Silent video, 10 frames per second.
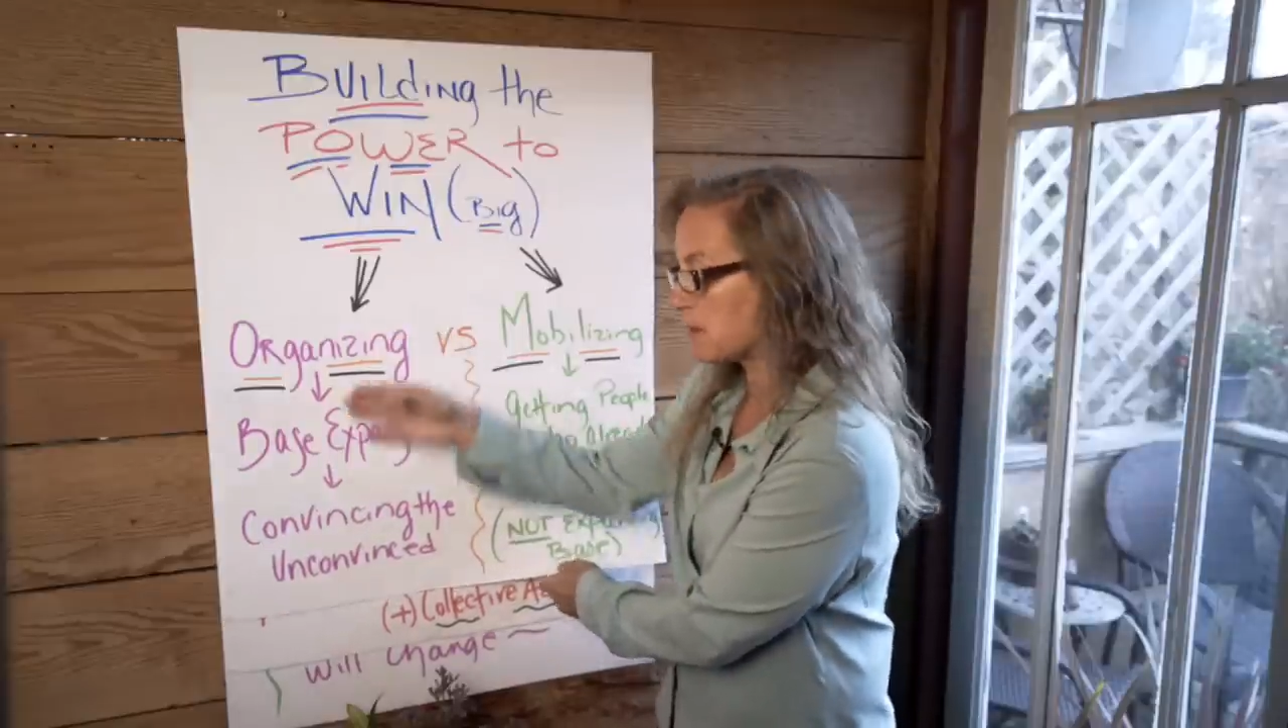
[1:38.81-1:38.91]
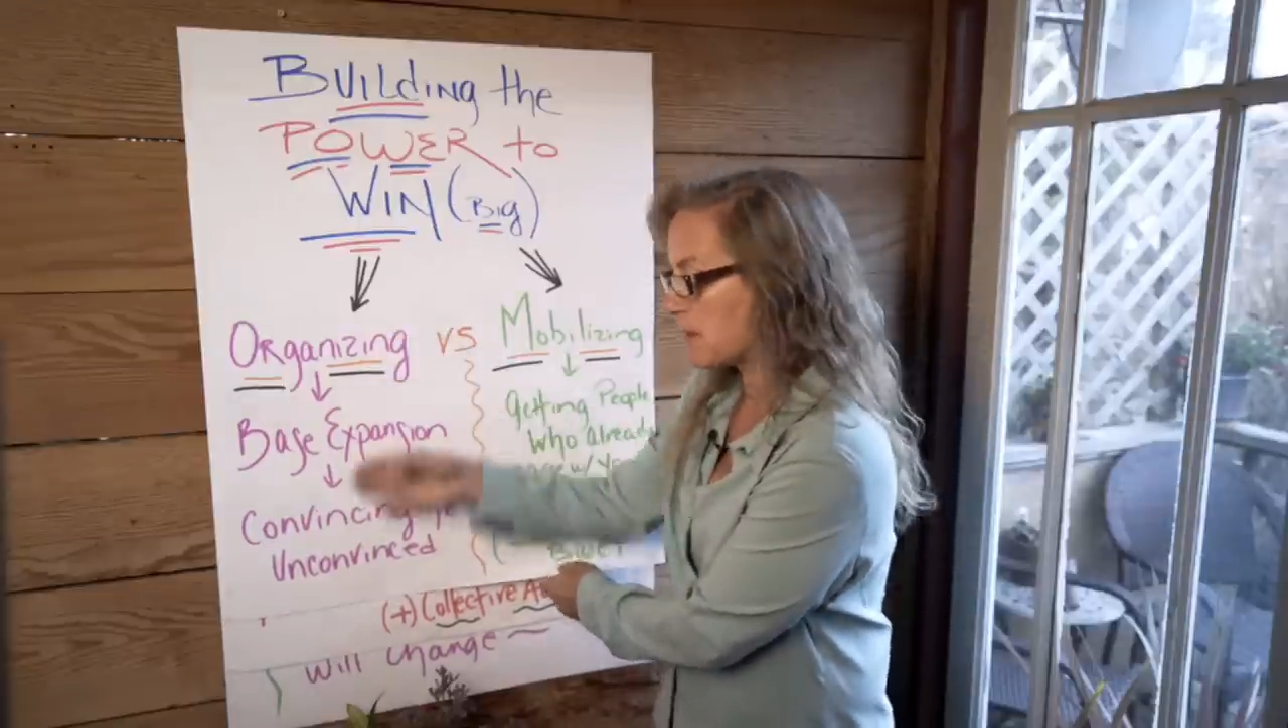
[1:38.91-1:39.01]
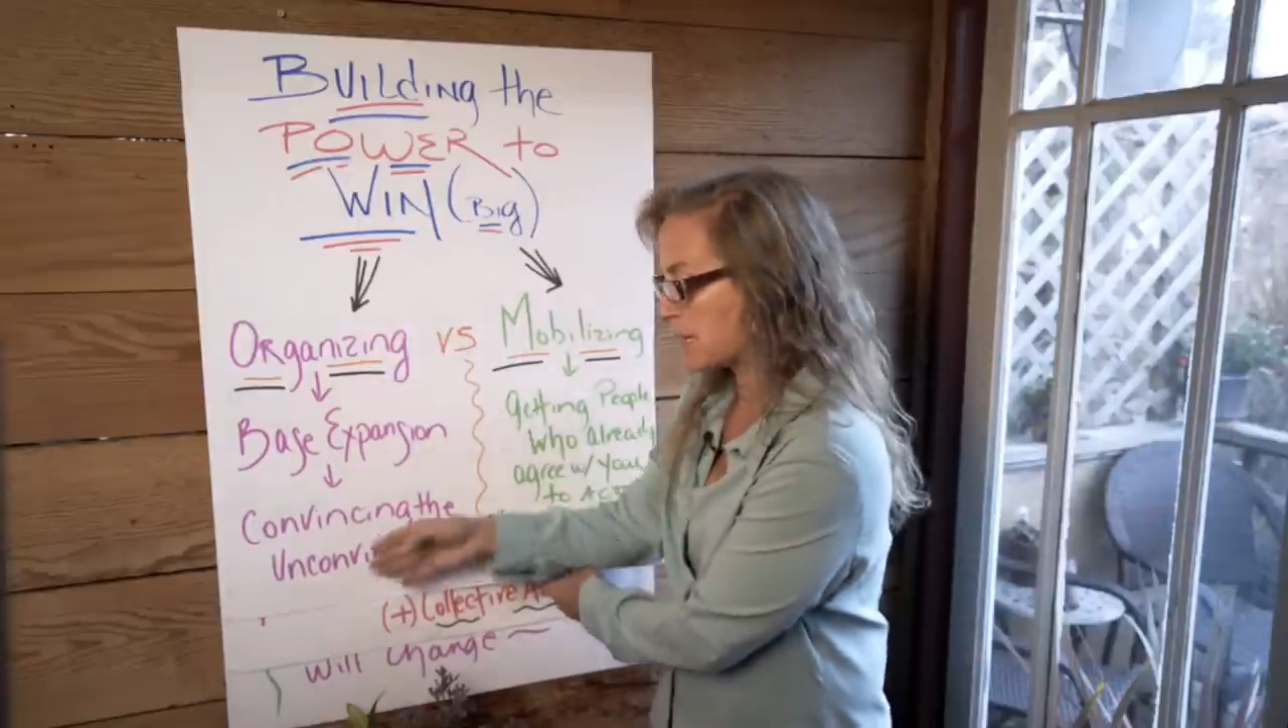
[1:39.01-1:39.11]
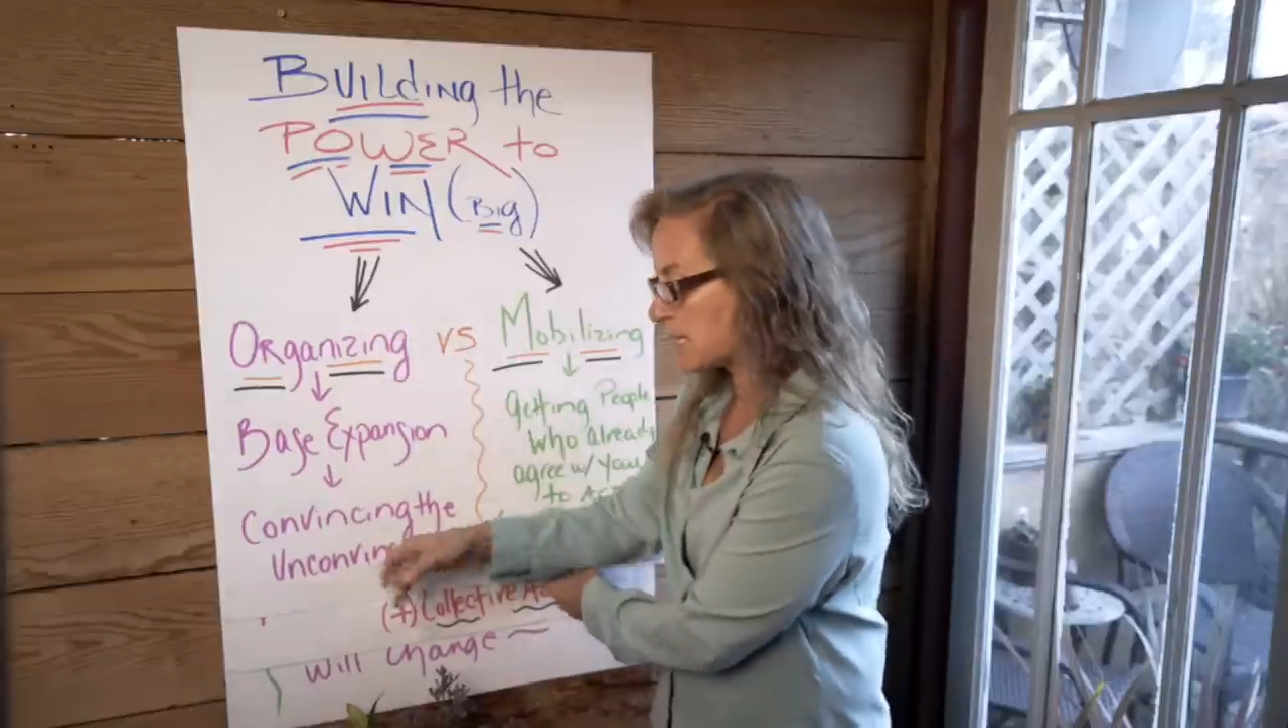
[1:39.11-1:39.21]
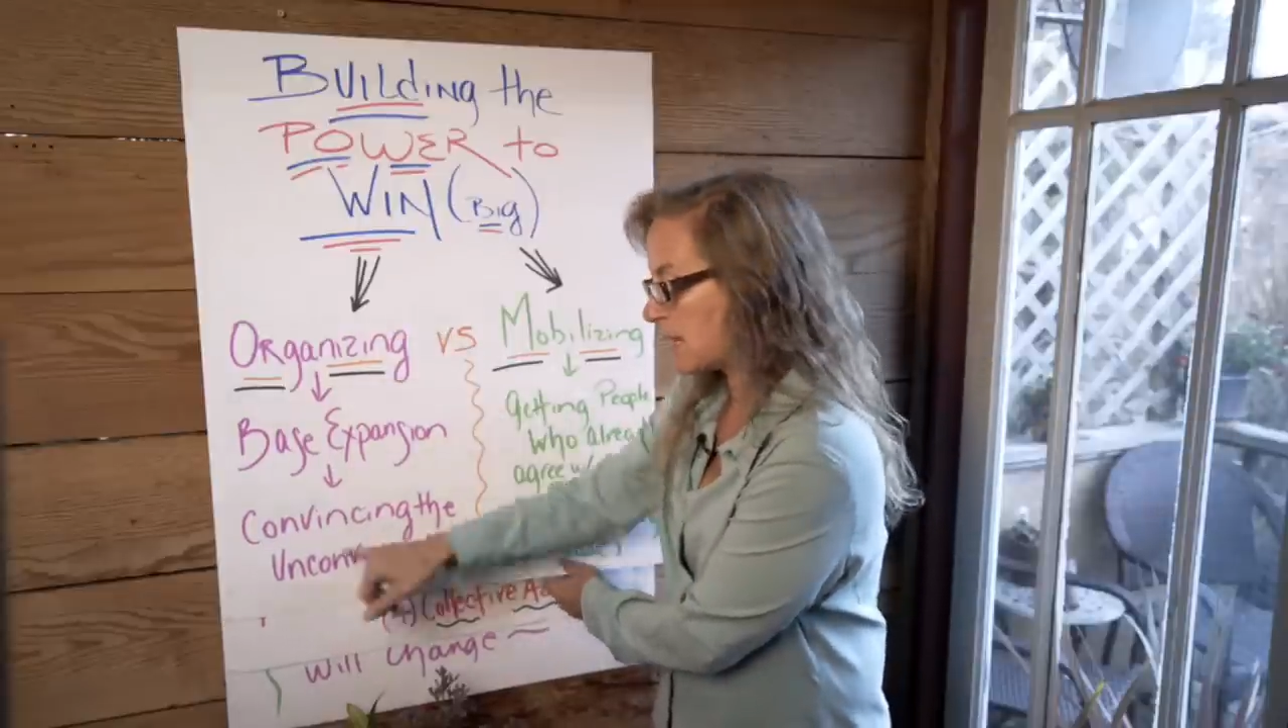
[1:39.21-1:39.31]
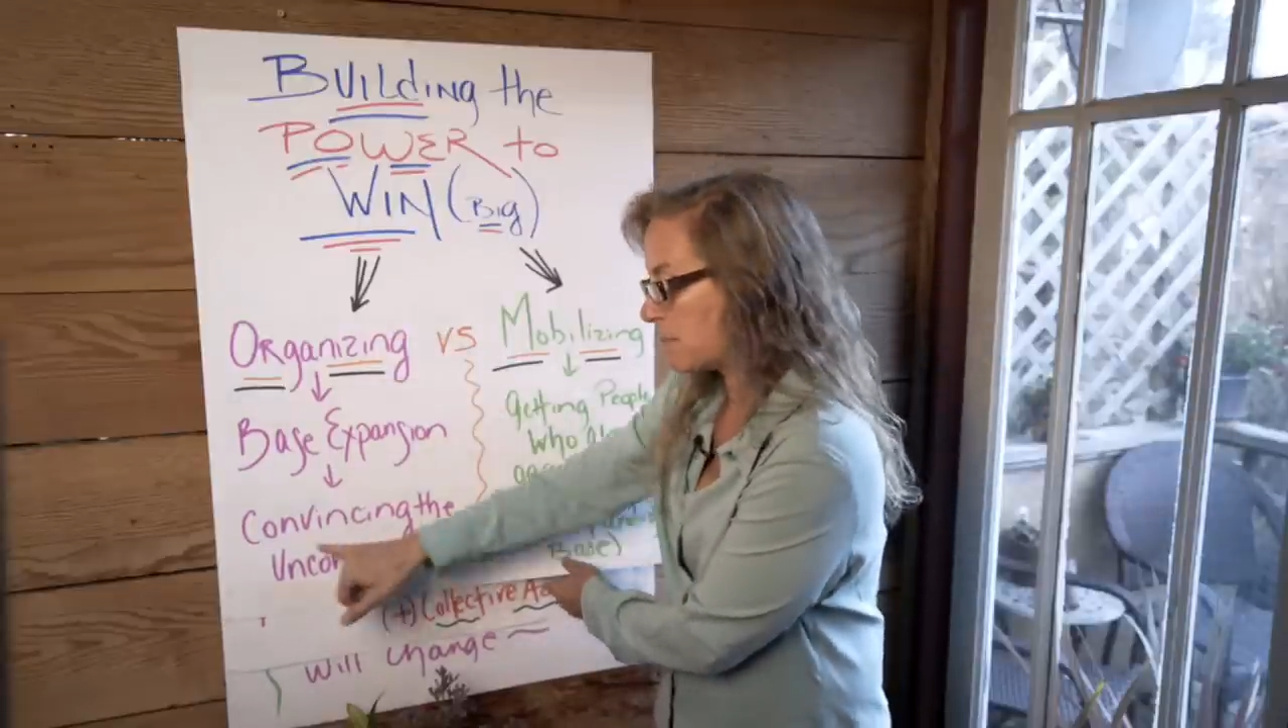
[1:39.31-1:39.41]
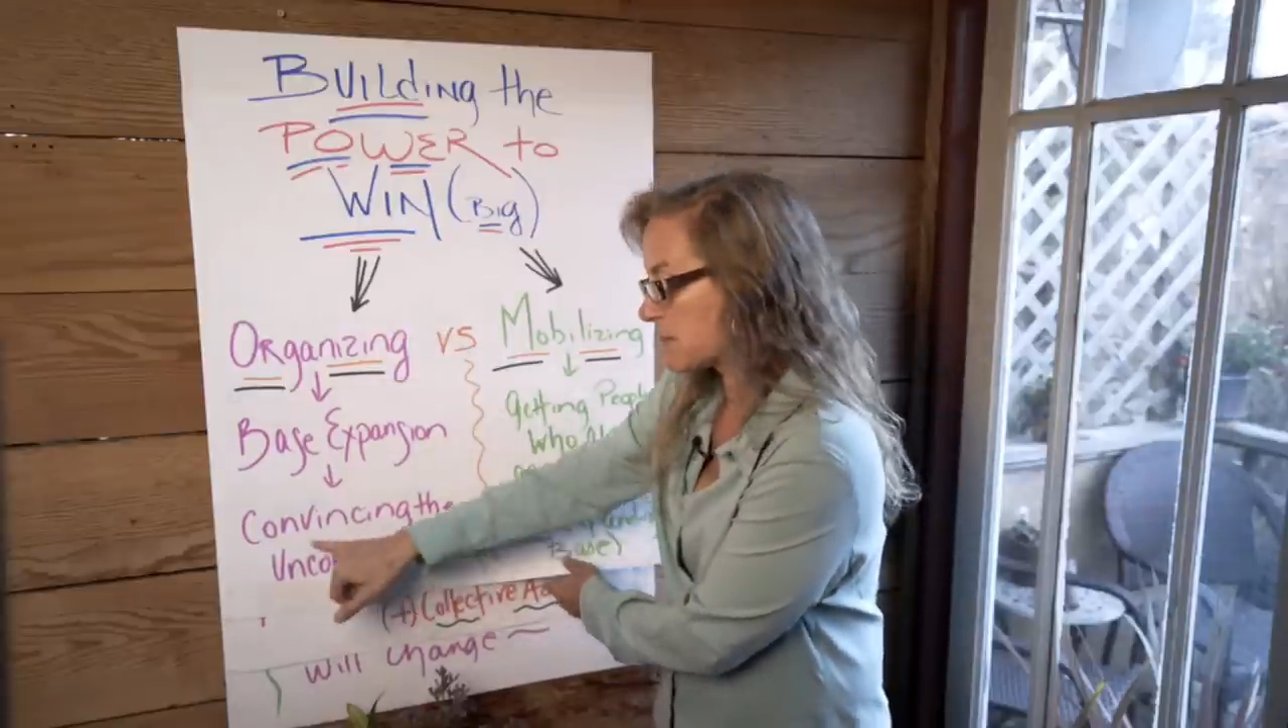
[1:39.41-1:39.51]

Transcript: a lot of time